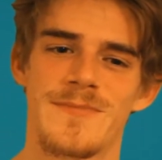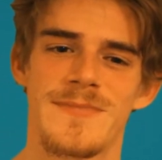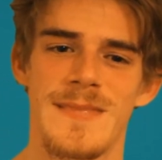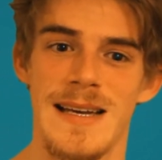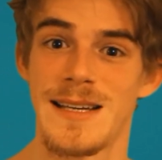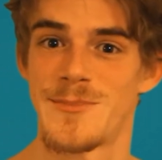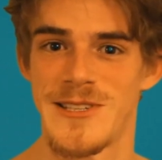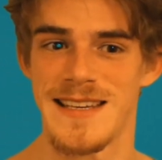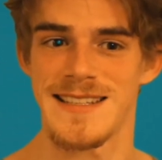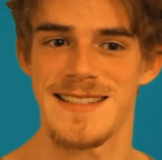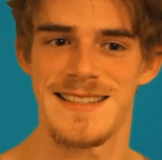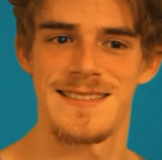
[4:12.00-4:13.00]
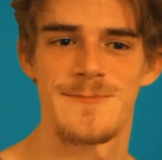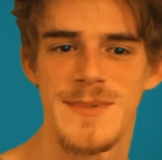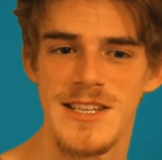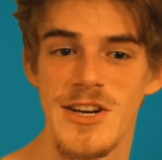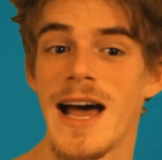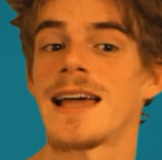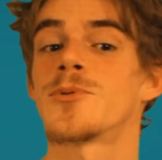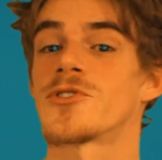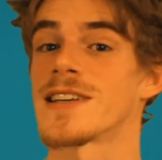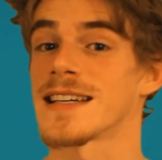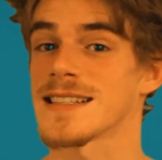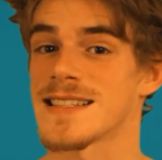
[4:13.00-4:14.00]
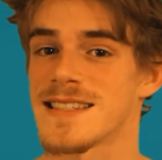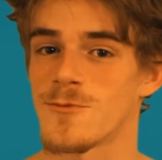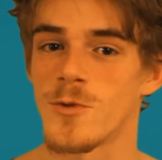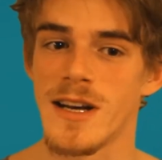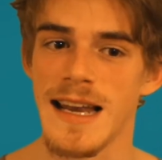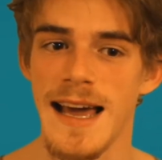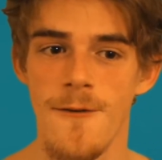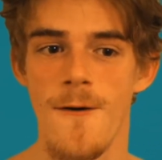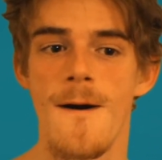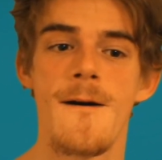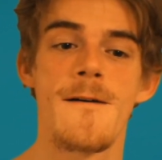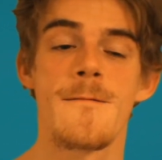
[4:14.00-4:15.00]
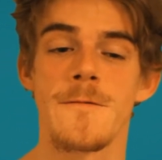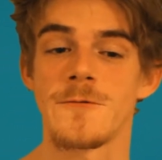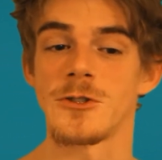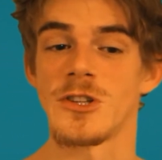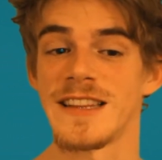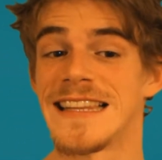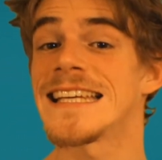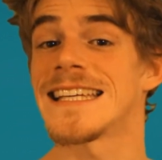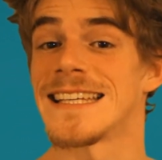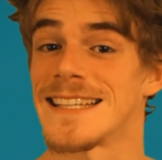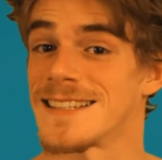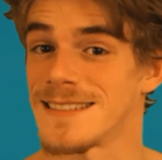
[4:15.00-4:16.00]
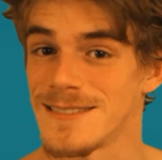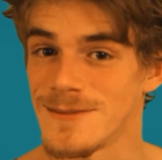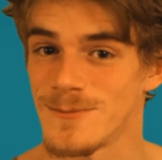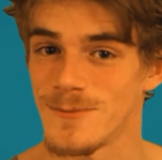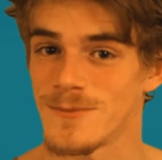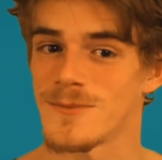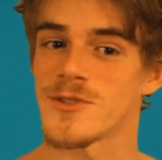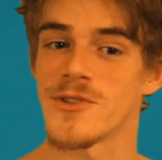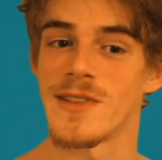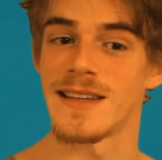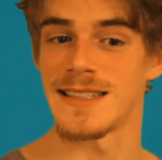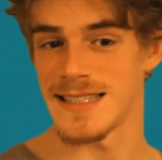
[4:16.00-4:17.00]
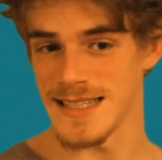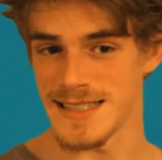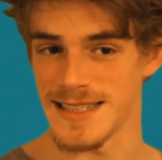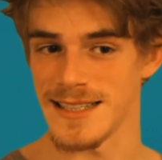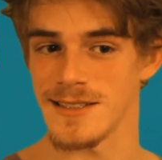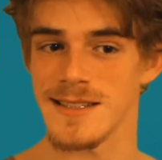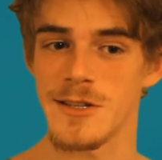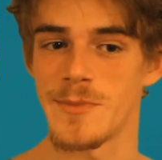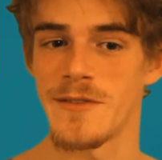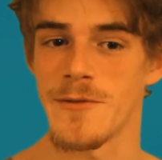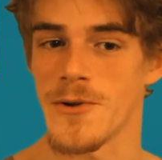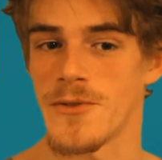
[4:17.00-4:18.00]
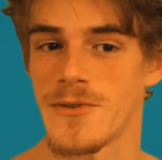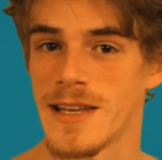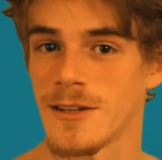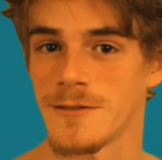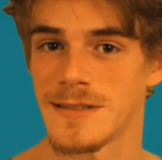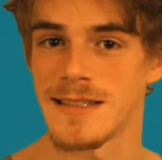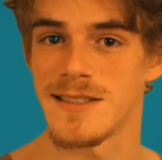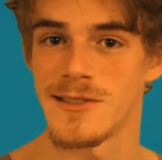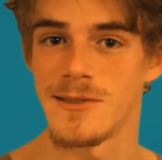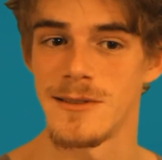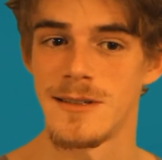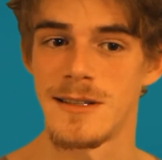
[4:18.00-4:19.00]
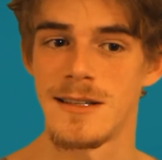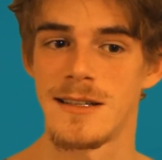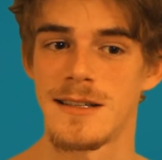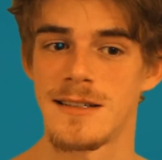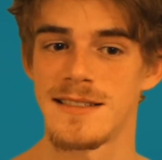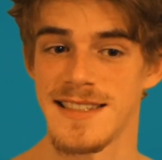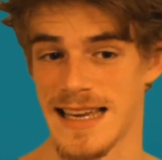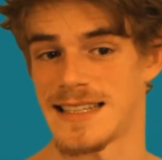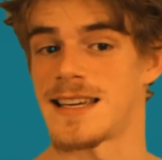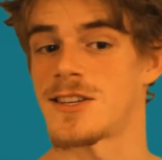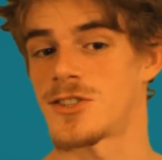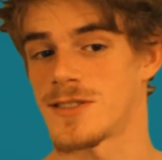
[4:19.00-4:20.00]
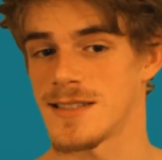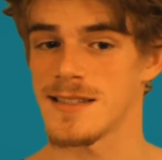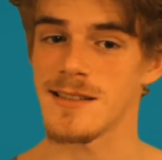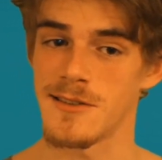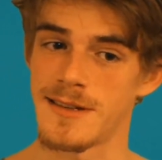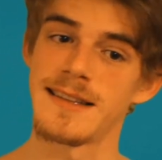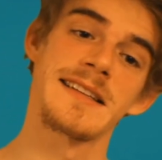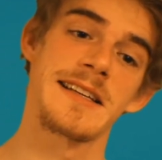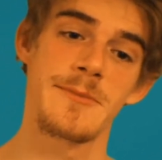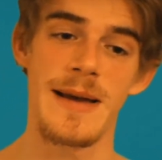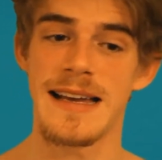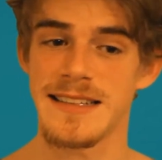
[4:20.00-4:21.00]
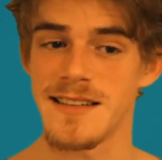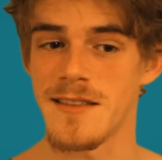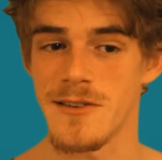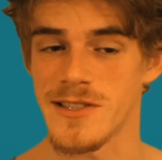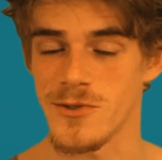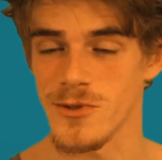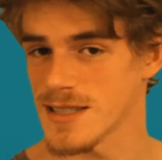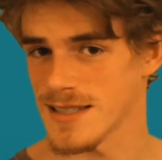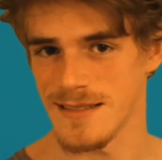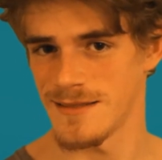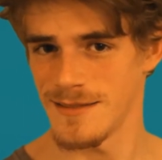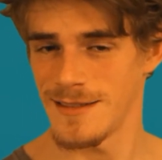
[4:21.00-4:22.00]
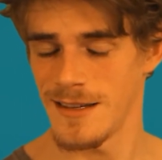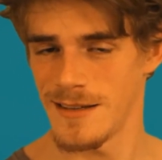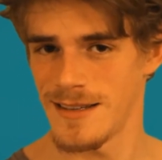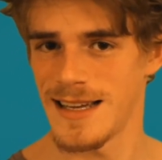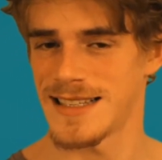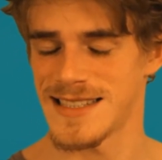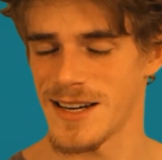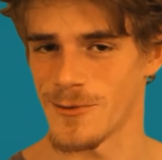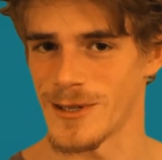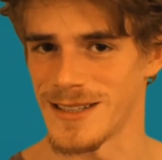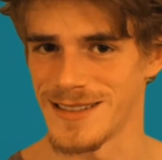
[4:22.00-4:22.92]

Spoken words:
Hypertext. Such hypertexts would allow for linking so that details could be further delved into and citations could link back to their source, and etc.